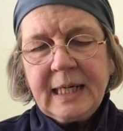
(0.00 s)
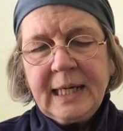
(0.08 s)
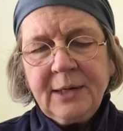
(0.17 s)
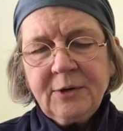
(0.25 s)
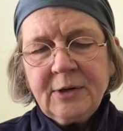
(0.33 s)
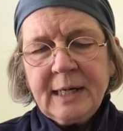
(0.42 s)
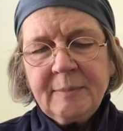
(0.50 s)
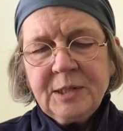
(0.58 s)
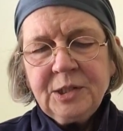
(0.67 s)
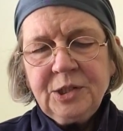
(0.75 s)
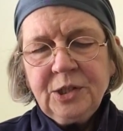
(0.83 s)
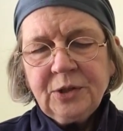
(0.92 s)
Our
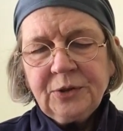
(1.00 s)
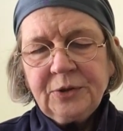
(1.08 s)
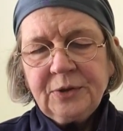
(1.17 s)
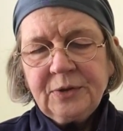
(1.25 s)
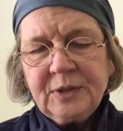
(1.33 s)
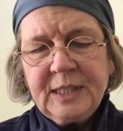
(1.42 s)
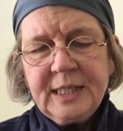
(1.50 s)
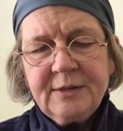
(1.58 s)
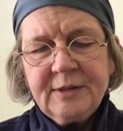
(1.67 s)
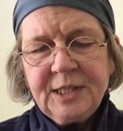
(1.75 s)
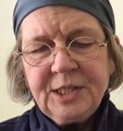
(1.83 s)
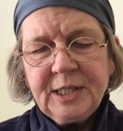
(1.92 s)
Abbot John,
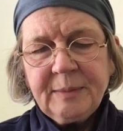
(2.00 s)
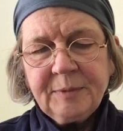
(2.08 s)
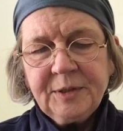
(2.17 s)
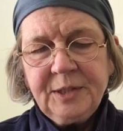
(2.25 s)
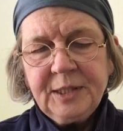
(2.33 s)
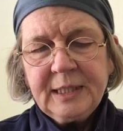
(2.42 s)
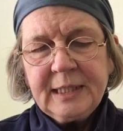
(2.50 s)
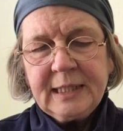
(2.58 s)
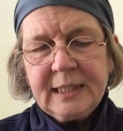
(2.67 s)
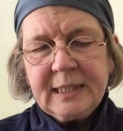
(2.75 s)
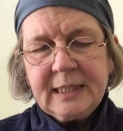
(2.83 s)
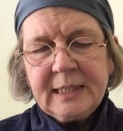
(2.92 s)
dearest shepherd,
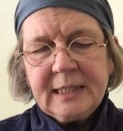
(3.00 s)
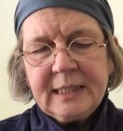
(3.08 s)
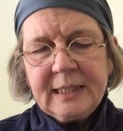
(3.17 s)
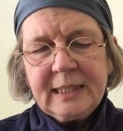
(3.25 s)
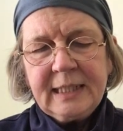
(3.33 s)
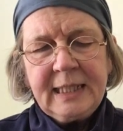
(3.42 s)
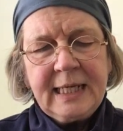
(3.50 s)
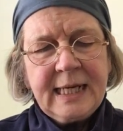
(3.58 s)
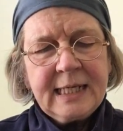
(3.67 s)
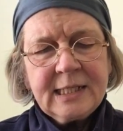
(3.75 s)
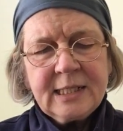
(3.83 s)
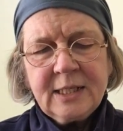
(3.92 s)
he
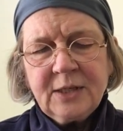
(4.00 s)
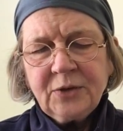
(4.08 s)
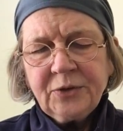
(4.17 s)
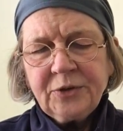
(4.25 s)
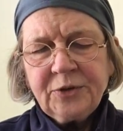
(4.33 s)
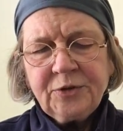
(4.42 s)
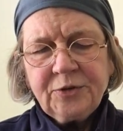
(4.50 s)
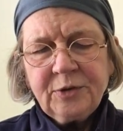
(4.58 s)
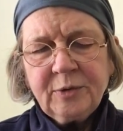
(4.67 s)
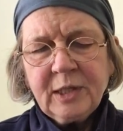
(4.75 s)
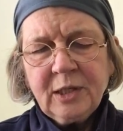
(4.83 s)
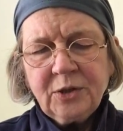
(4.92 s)
has gone
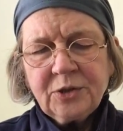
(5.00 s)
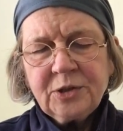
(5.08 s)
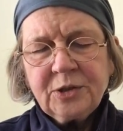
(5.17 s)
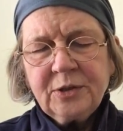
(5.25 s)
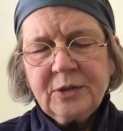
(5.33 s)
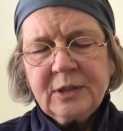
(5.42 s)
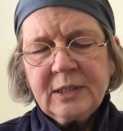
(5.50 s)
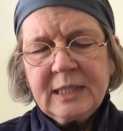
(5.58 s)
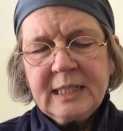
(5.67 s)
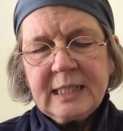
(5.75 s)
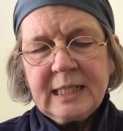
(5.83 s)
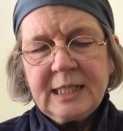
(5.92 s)
through a lot
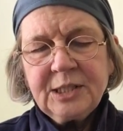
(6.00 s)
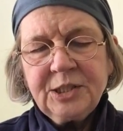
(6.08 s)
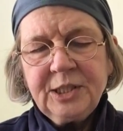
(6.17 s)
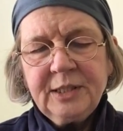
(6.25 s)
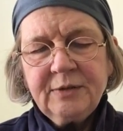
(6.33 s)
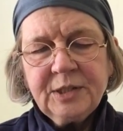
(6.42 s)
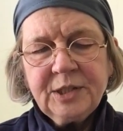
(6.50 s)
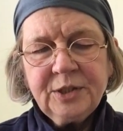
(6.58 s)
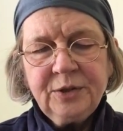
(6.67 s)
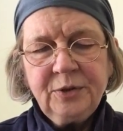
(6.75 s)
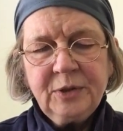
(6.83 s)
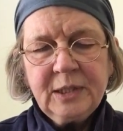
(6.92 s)
this last year or
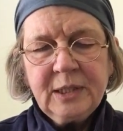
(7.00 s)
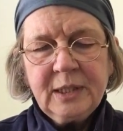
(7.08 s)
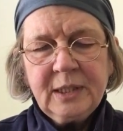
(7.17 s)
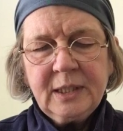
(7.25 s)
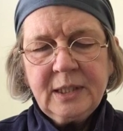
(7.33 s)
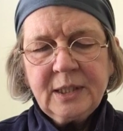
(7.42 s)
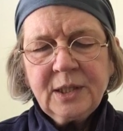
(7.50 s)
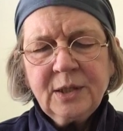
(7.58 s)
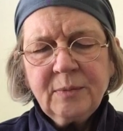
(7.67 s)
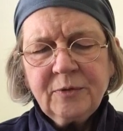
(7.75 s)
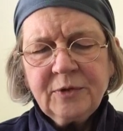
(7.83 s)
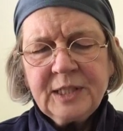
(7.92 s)
two.
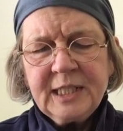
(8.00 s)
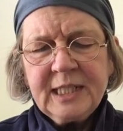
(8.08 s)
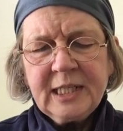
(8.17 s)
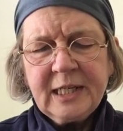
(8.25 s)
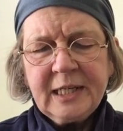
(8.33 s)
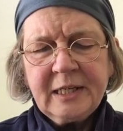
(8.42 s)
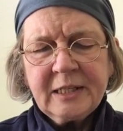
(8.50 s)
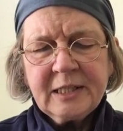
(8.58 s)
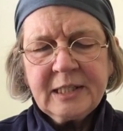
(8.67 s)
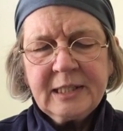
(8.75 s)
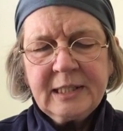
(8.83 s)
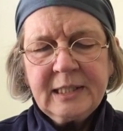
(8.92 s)
Comfort his
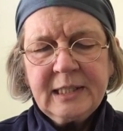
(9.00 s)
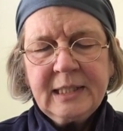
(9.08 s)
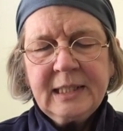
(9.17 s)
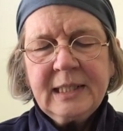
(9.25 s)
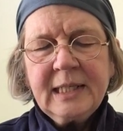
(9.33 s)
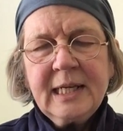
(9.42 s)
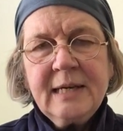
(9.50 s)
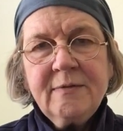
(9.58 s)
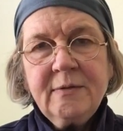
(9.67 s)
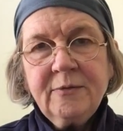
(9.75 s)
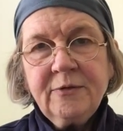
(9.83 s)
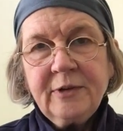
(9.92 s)
heart, give
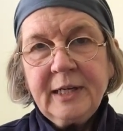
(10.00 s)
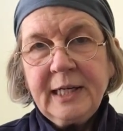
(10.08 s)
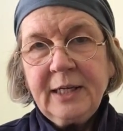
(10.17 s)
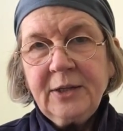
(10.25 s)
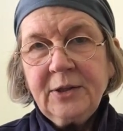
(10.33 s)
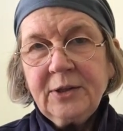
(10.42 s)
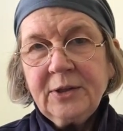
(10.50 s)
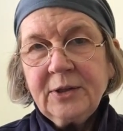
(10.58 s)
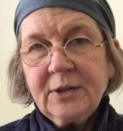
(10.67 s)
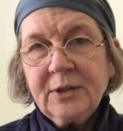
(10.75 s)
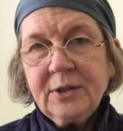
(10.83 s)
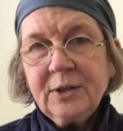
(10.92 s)
him faith
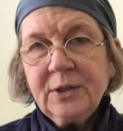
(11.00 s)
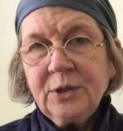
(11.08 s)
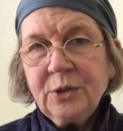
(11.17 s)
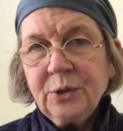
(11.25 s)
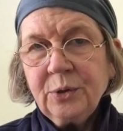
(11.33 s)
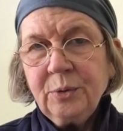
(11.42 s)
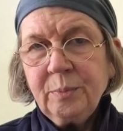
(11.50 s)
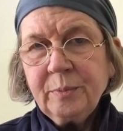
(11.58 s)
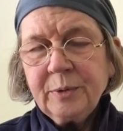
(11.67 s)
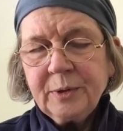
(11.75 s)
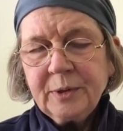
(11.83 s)
and hope.